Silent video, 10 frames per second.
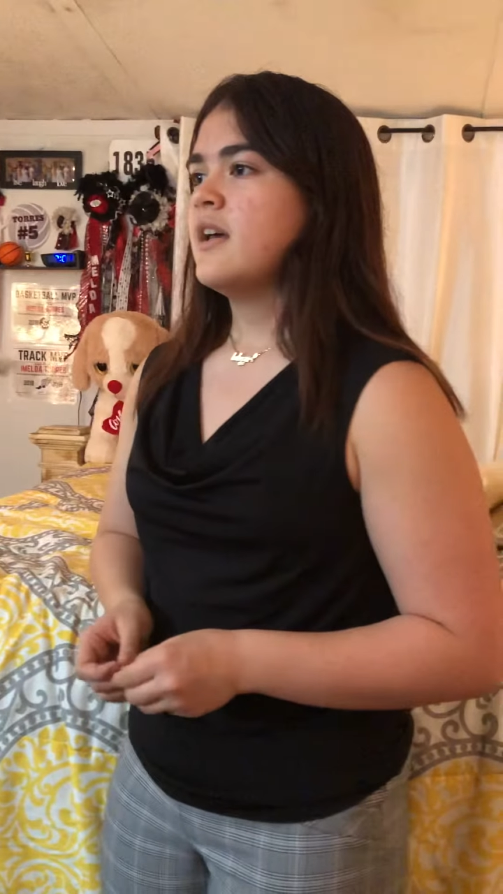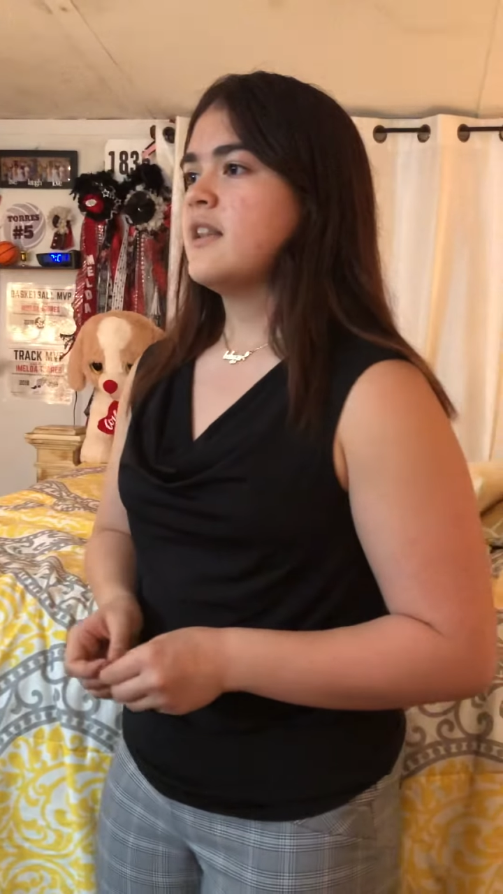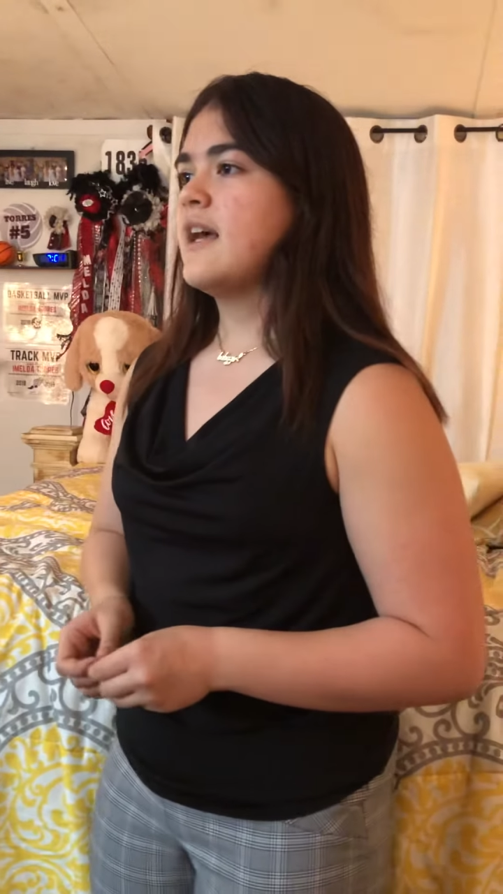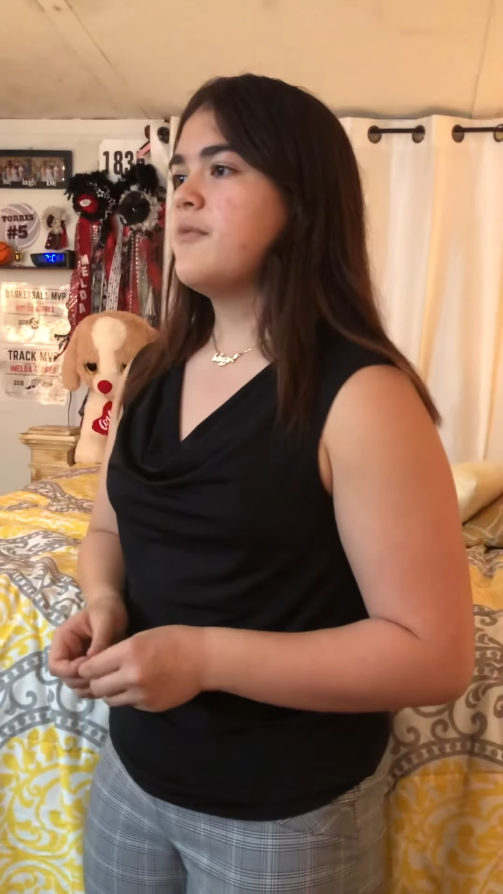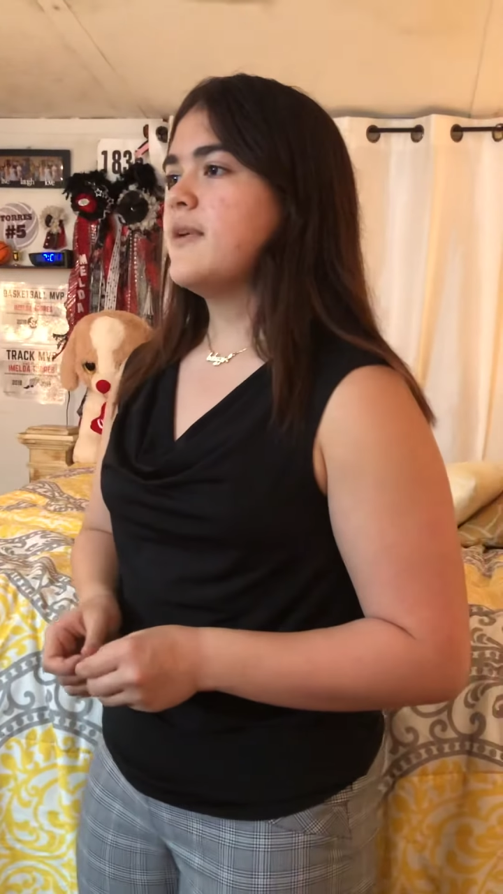
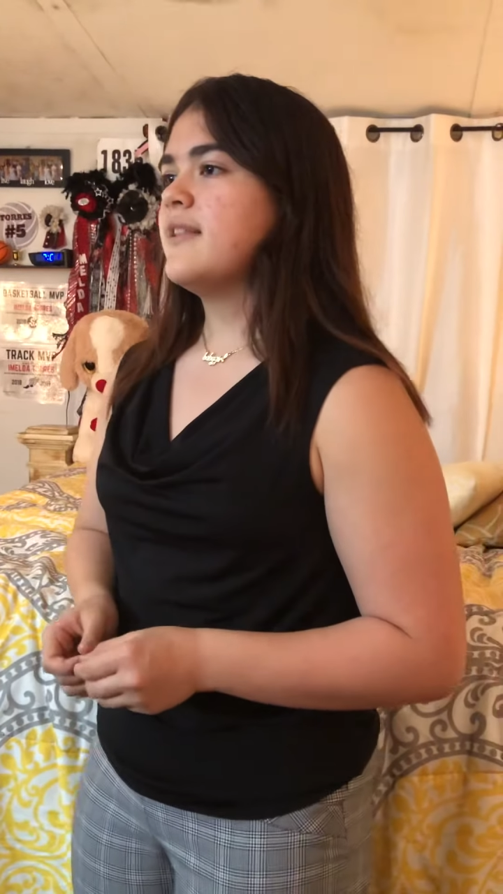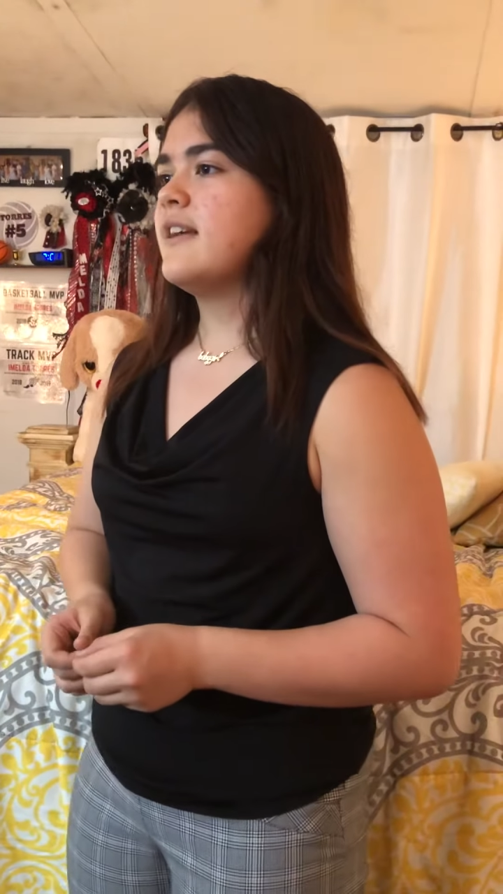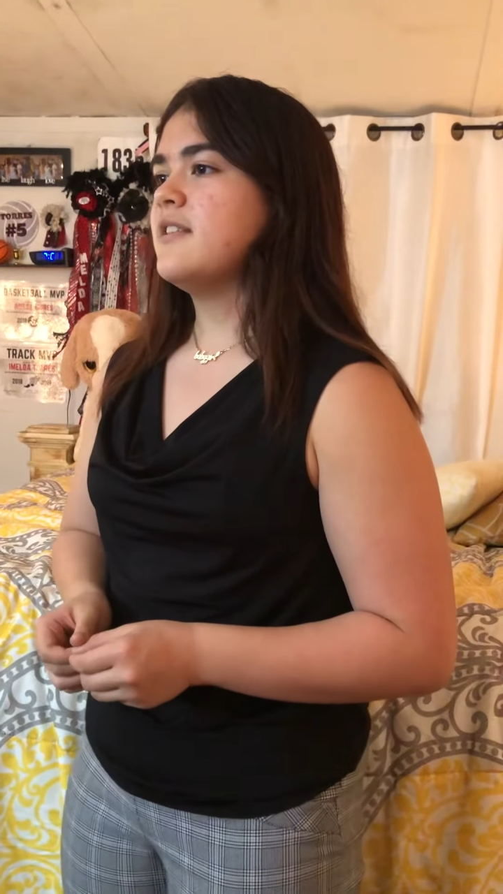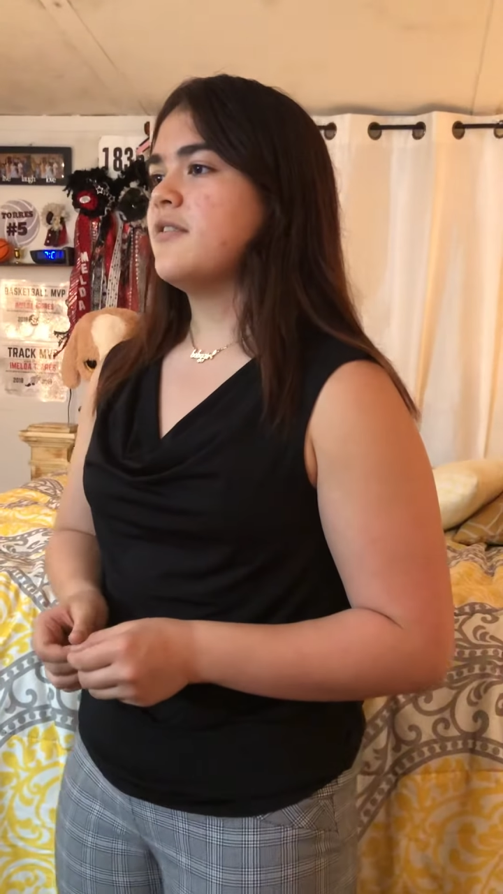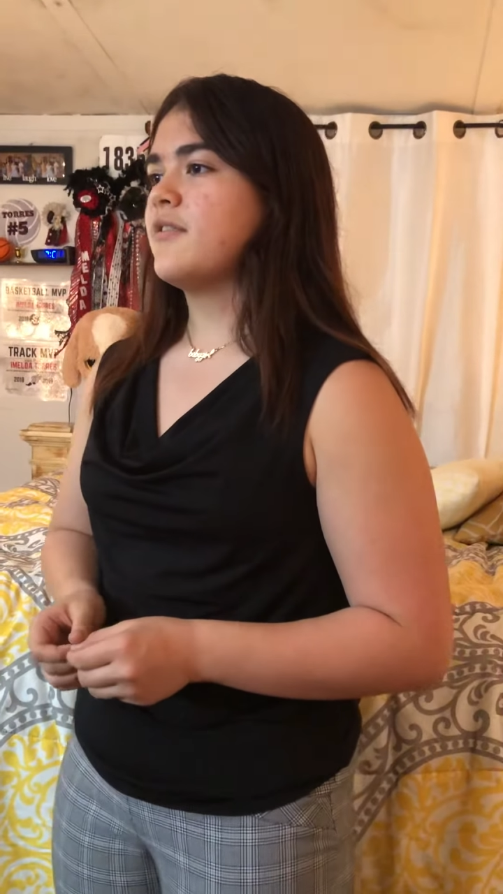That way they
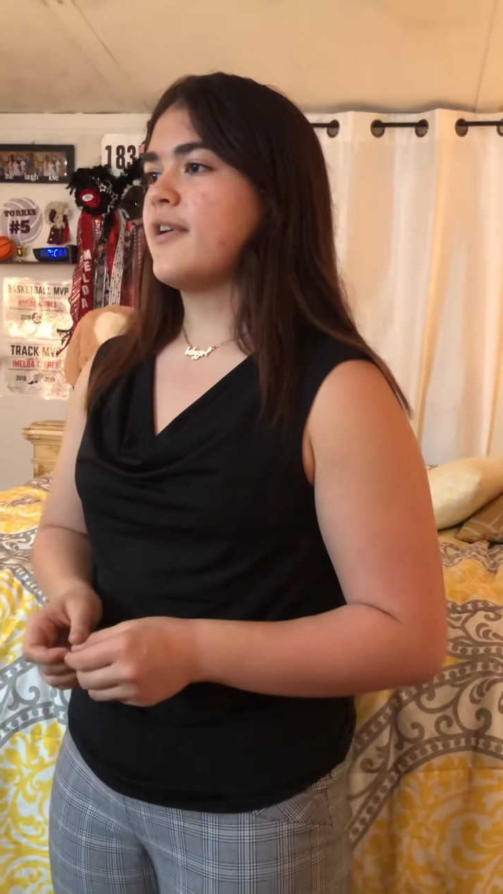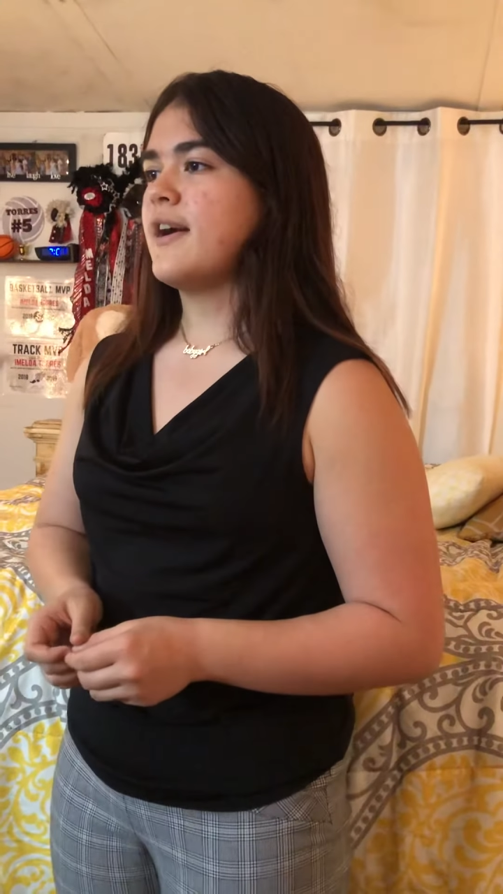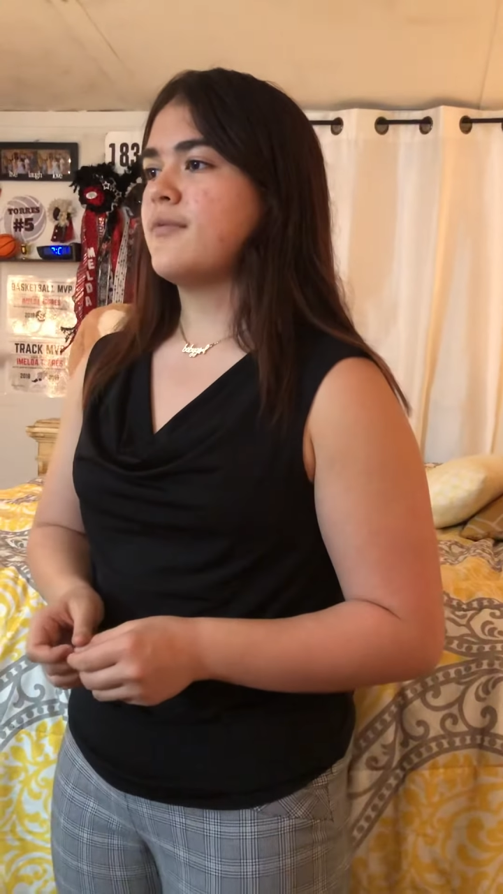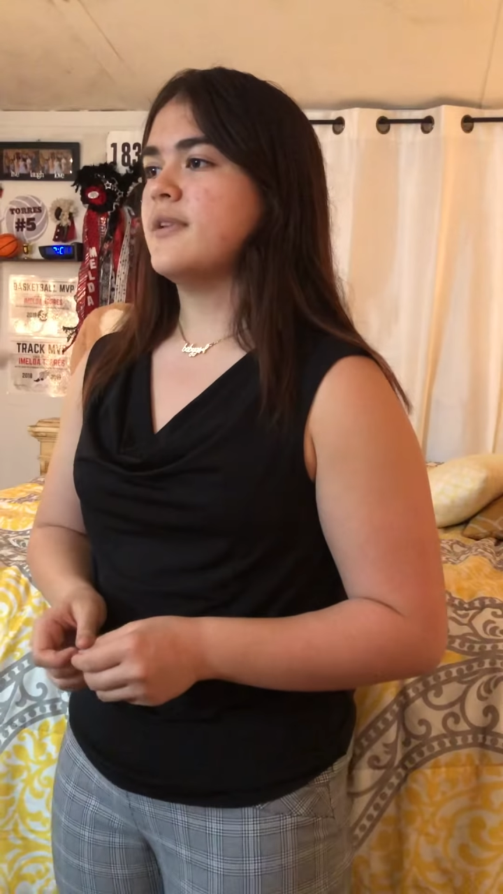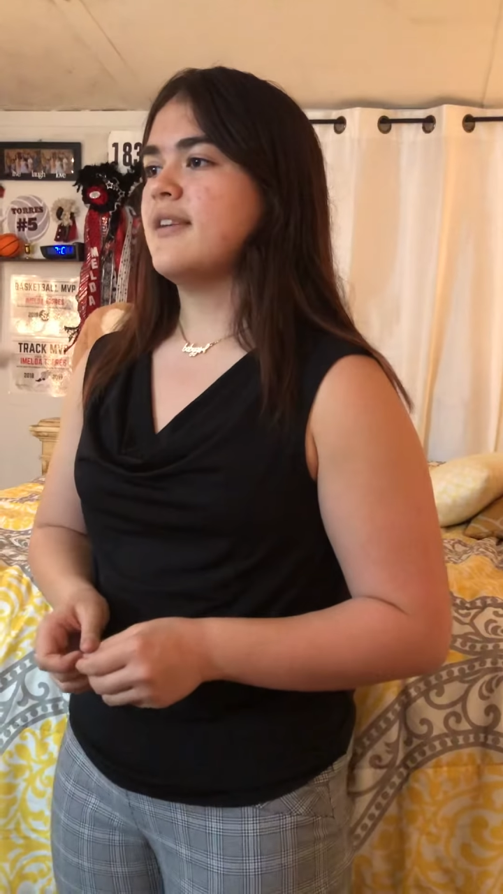don't crack when